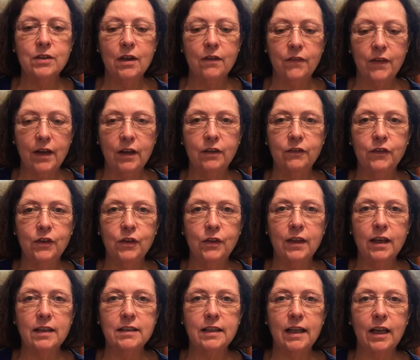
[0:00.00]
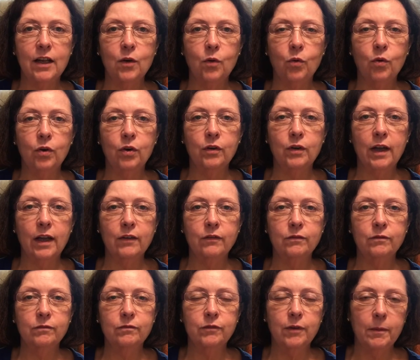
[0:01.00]
I found a few things that I ordered like
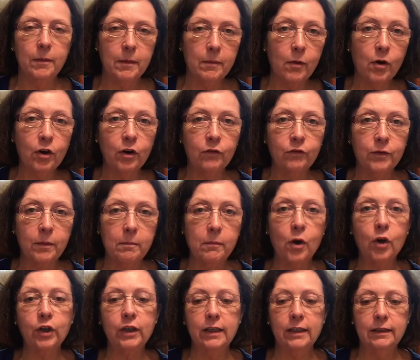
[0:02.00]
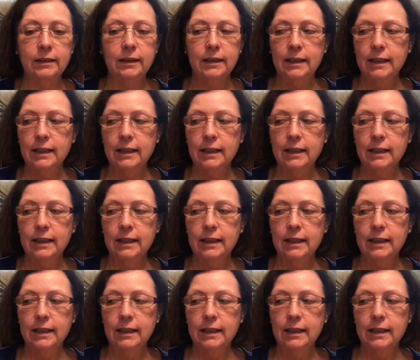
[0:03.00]
from the market,